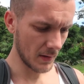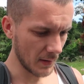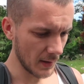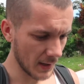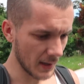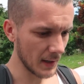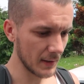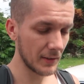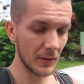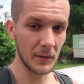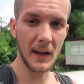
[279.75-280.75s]
Alright guys,
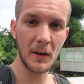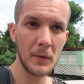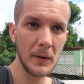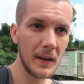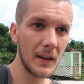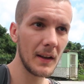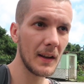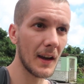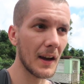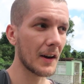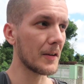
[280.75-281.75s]
so now we
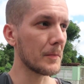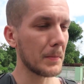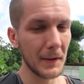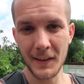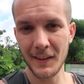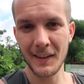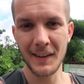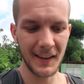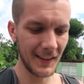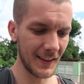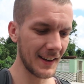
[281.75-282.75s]
are
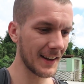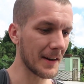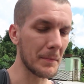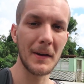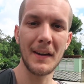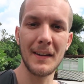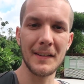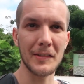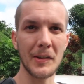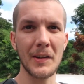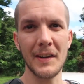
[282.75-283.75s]
completely in like a pretty
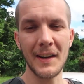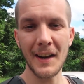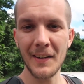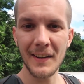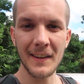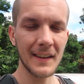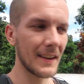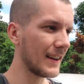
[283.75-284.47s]
deserted area.